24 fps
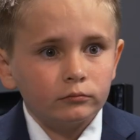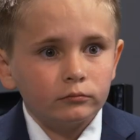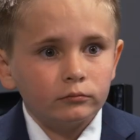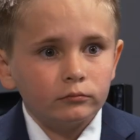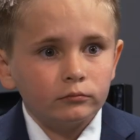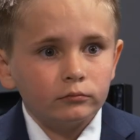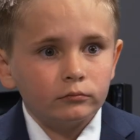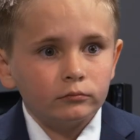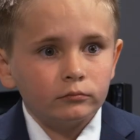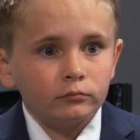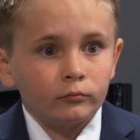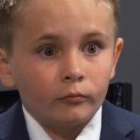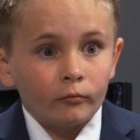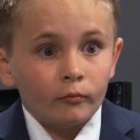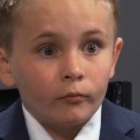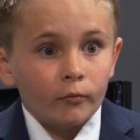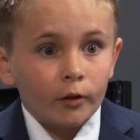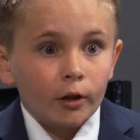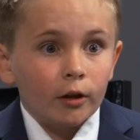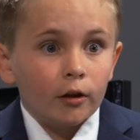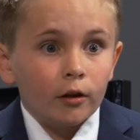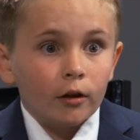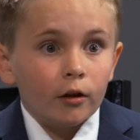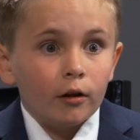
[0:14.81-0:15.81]
Don't let it
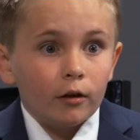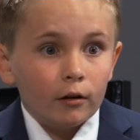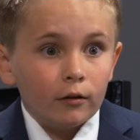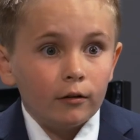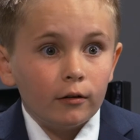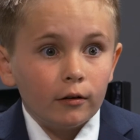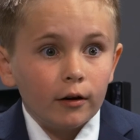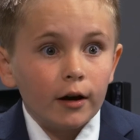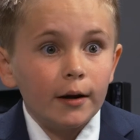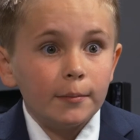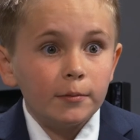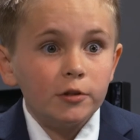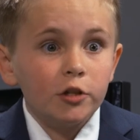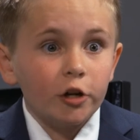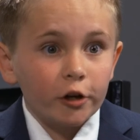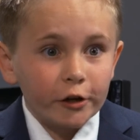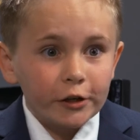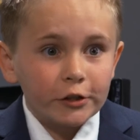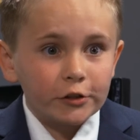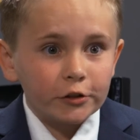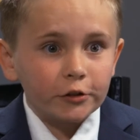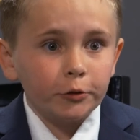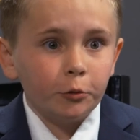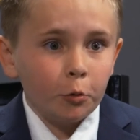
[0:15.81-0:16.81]
happen again. I'm
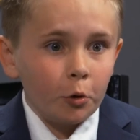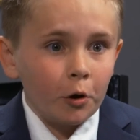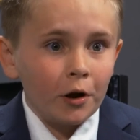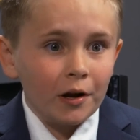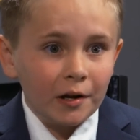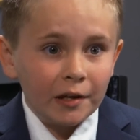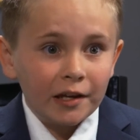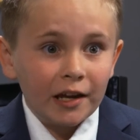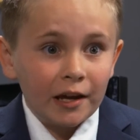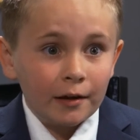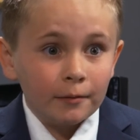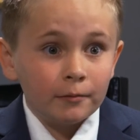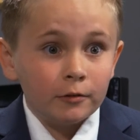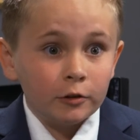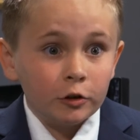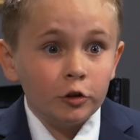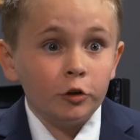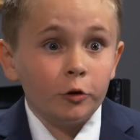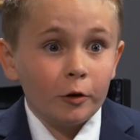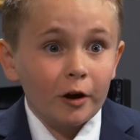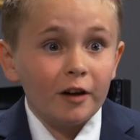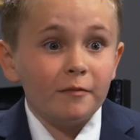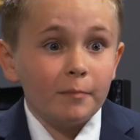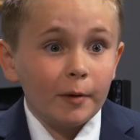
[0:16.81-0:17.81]
sorry, sir. It won't happen again.
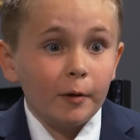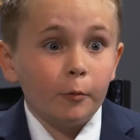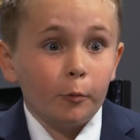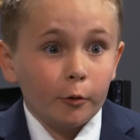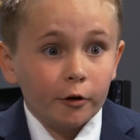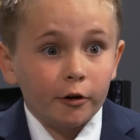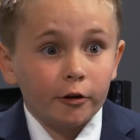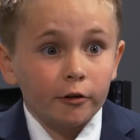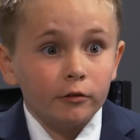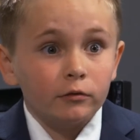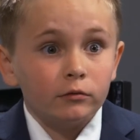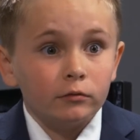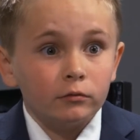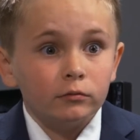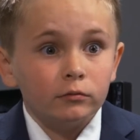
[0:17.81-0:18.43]
You have my word.